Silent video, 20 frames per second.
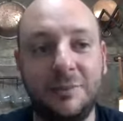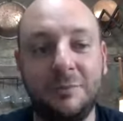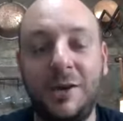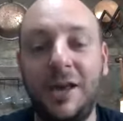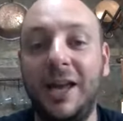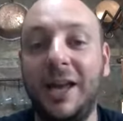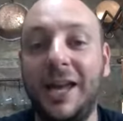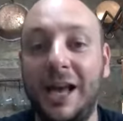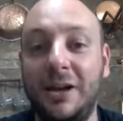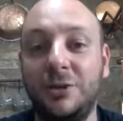
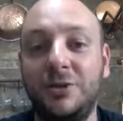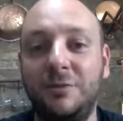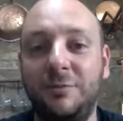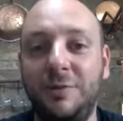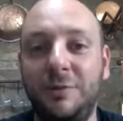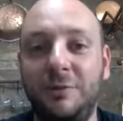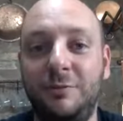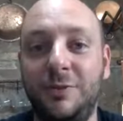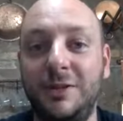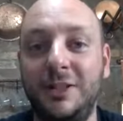accounts have
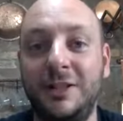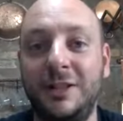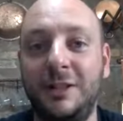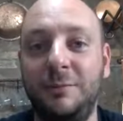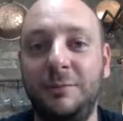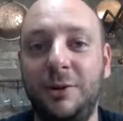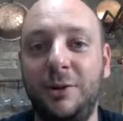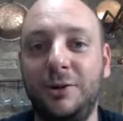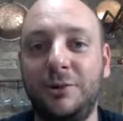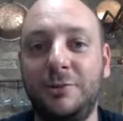been recently
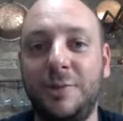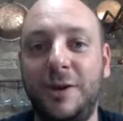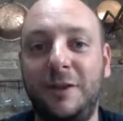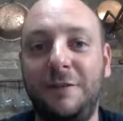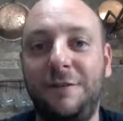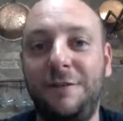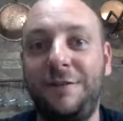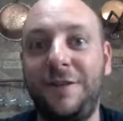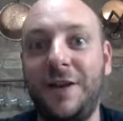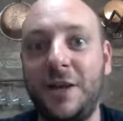blocked by
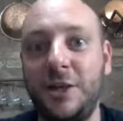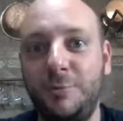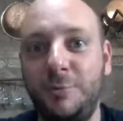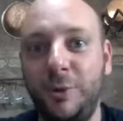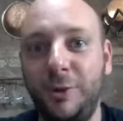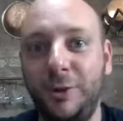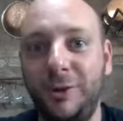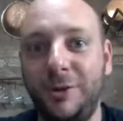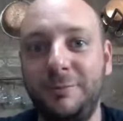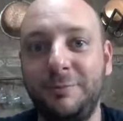
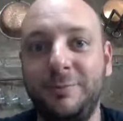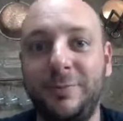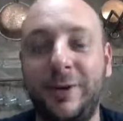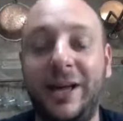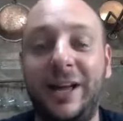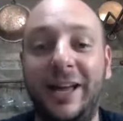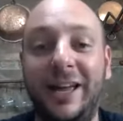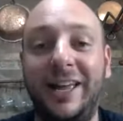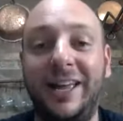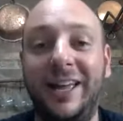Facebook,
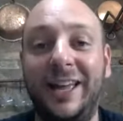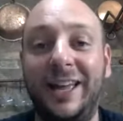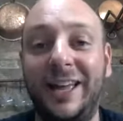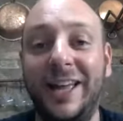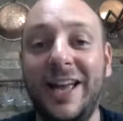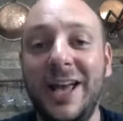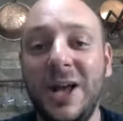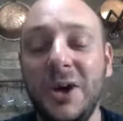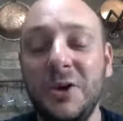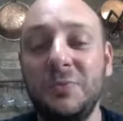by
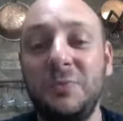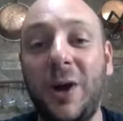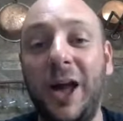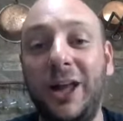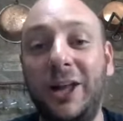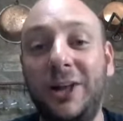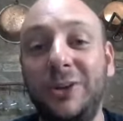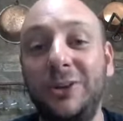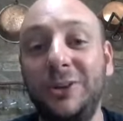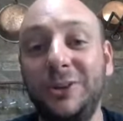
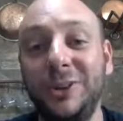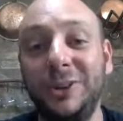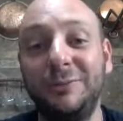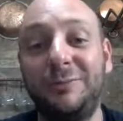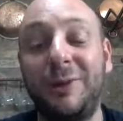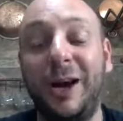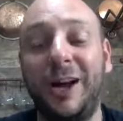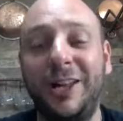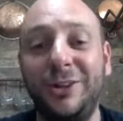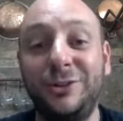Google,
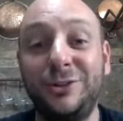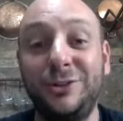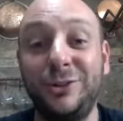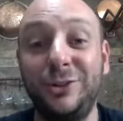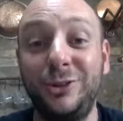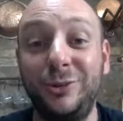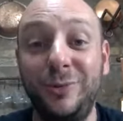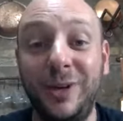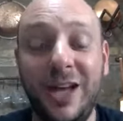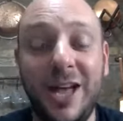by
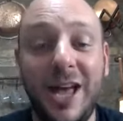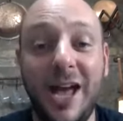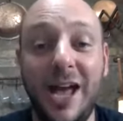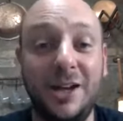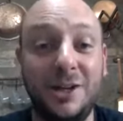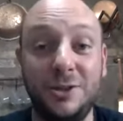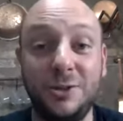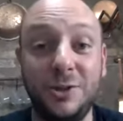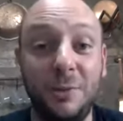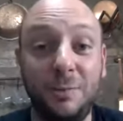YouTube. And
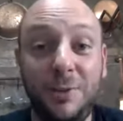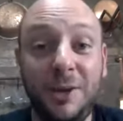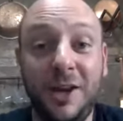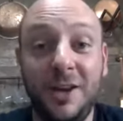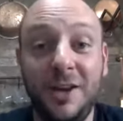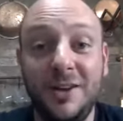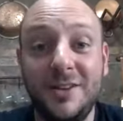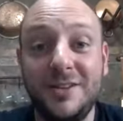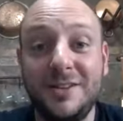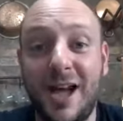it's not
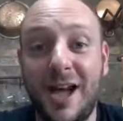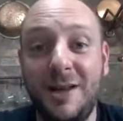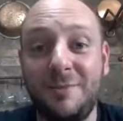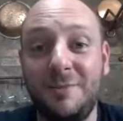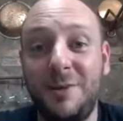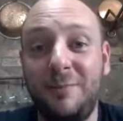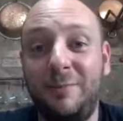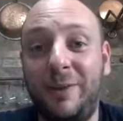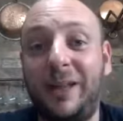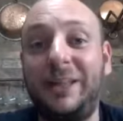because I'm
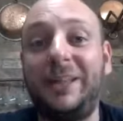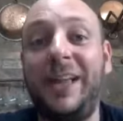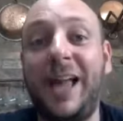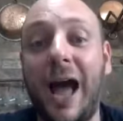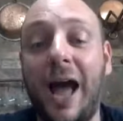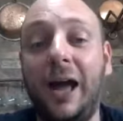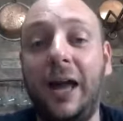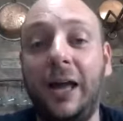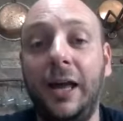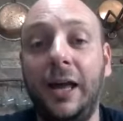a bad
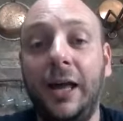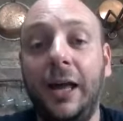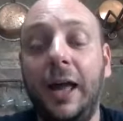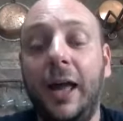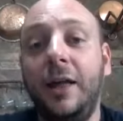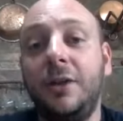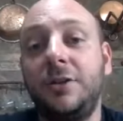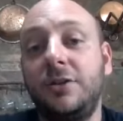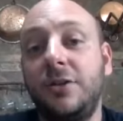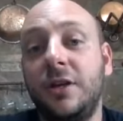guy.
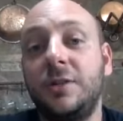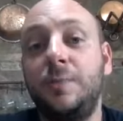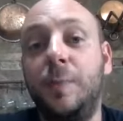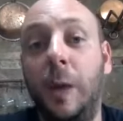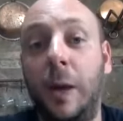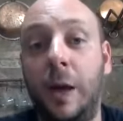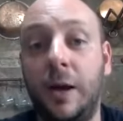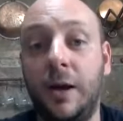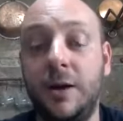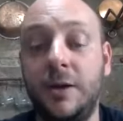It's just
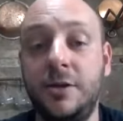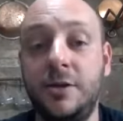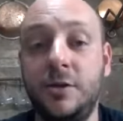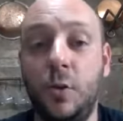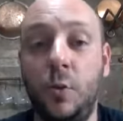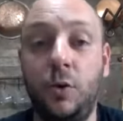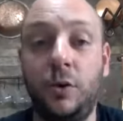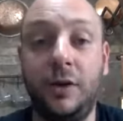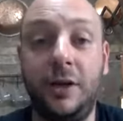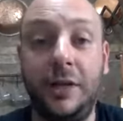because
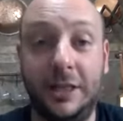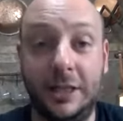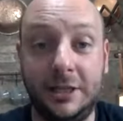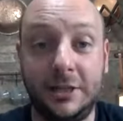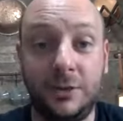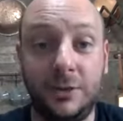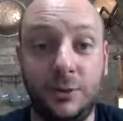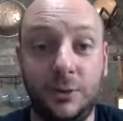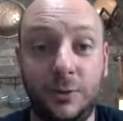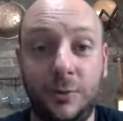we need
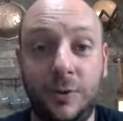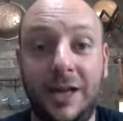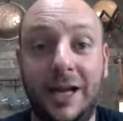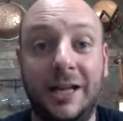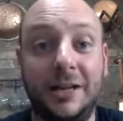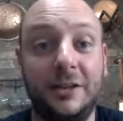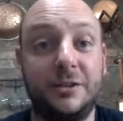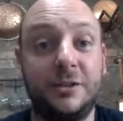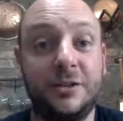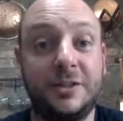to
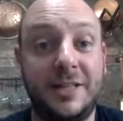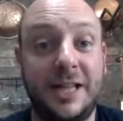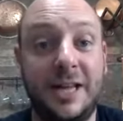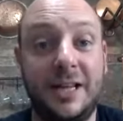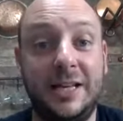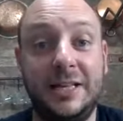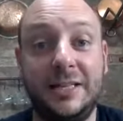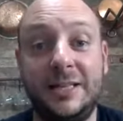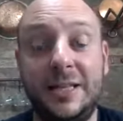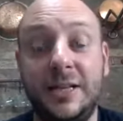
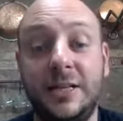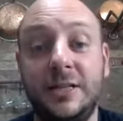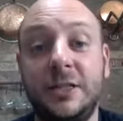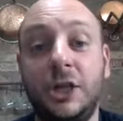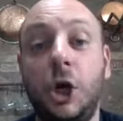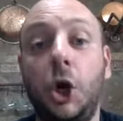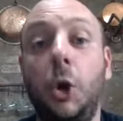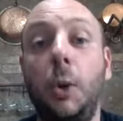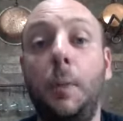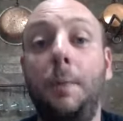understand is
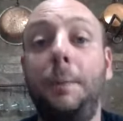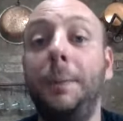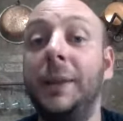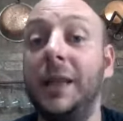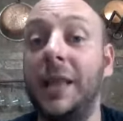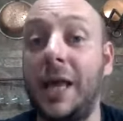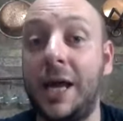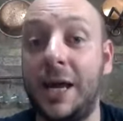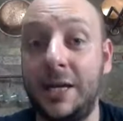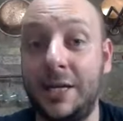there's
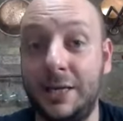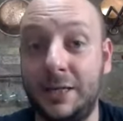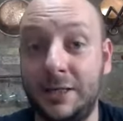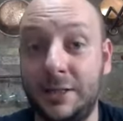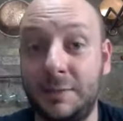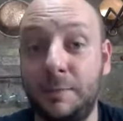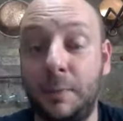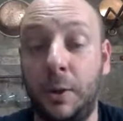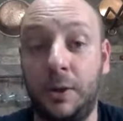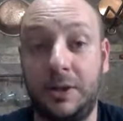
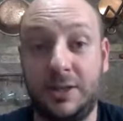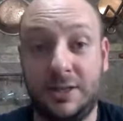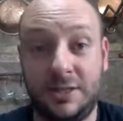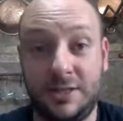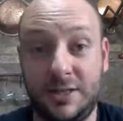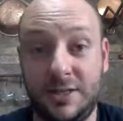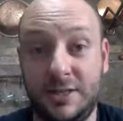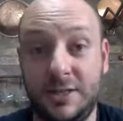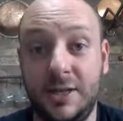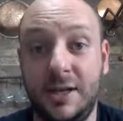compliance
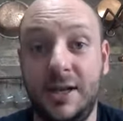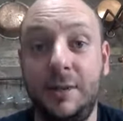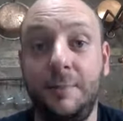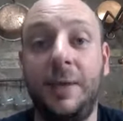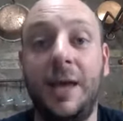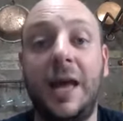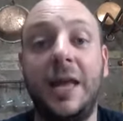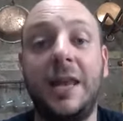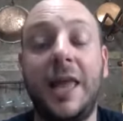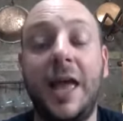policies
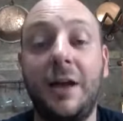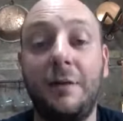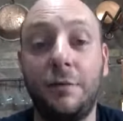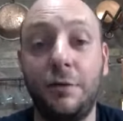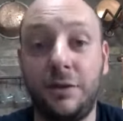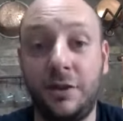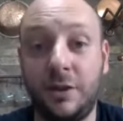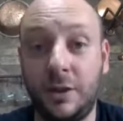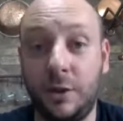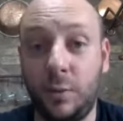behind
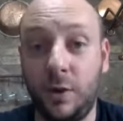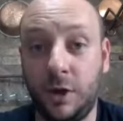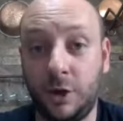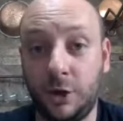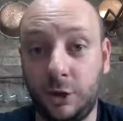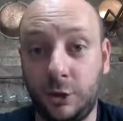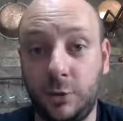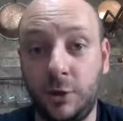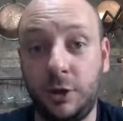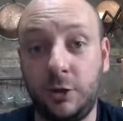everything that we are
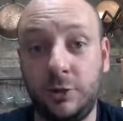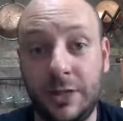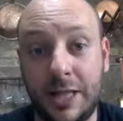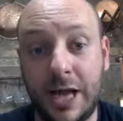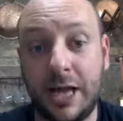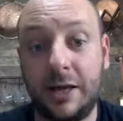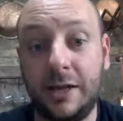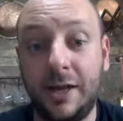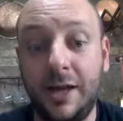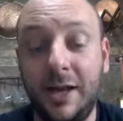doing
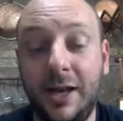online.